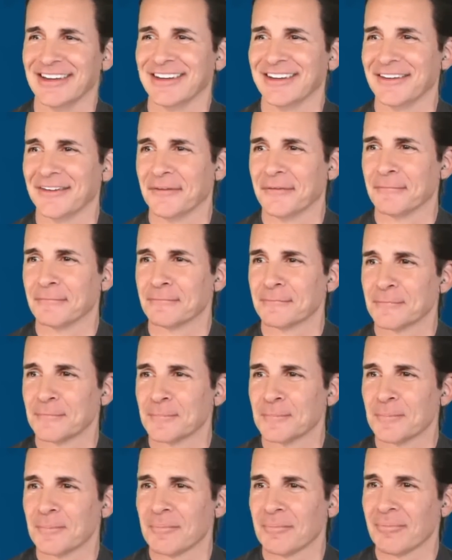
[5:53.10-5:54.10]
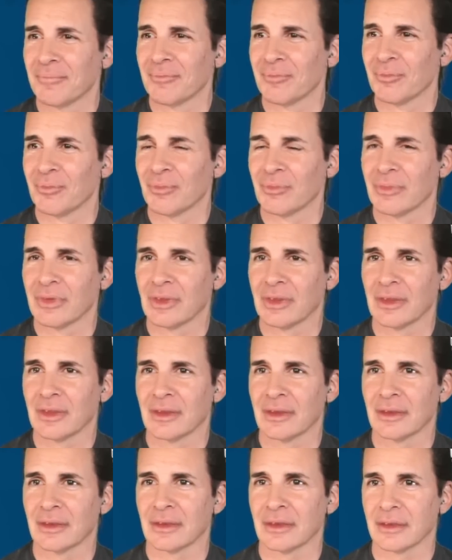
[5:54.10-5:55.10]
Senator Joni
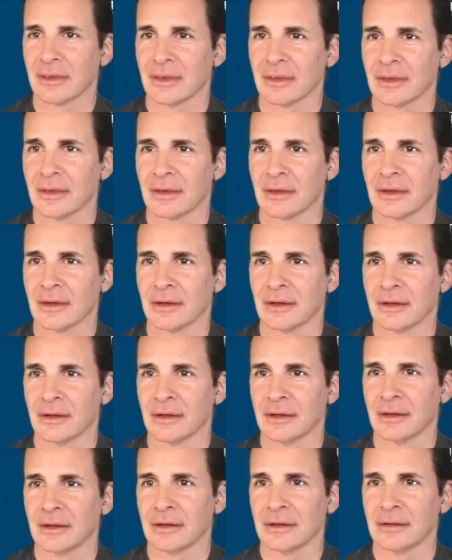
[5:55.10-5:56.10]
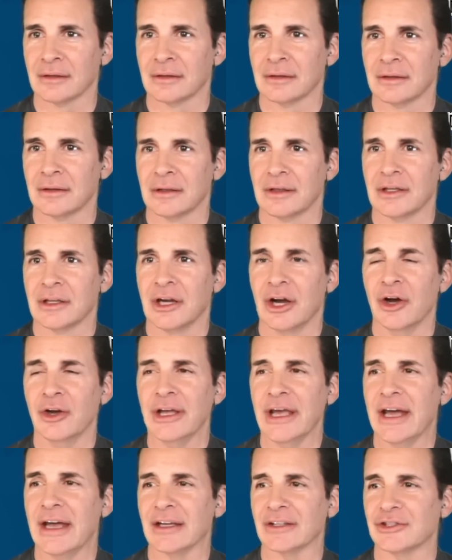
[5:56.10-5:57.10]
Ernst. Thank you. Oh,
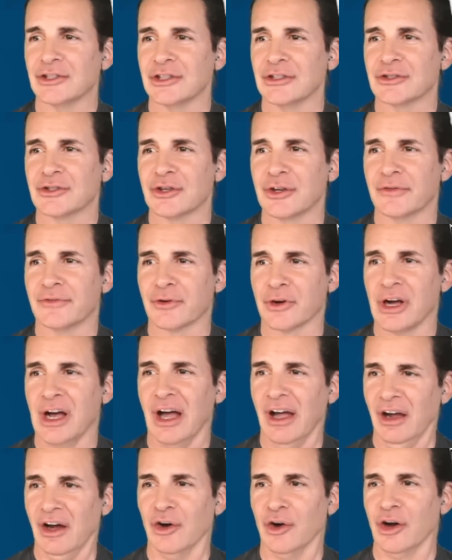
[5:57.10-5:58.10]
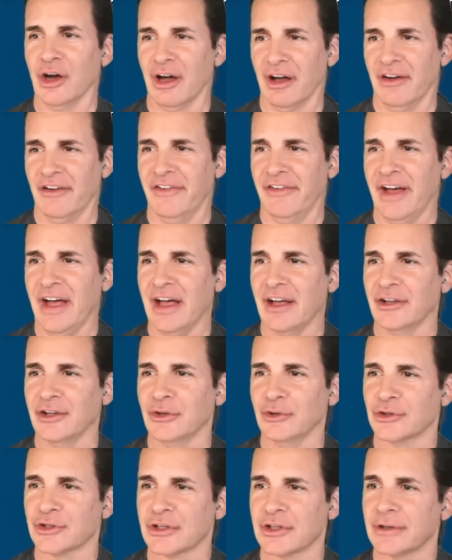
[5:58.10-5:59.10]
yeah, she's good for uh, oh, uh,
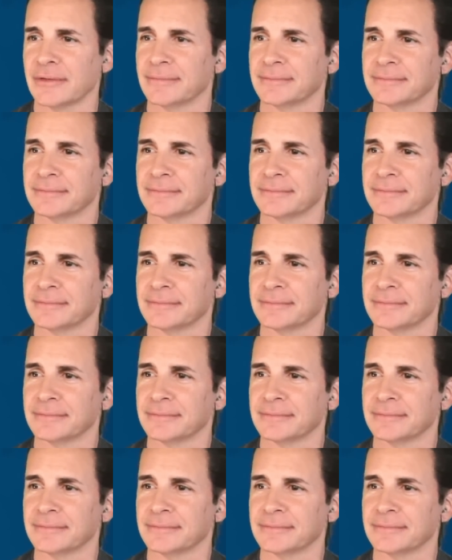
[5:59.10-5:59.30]
values.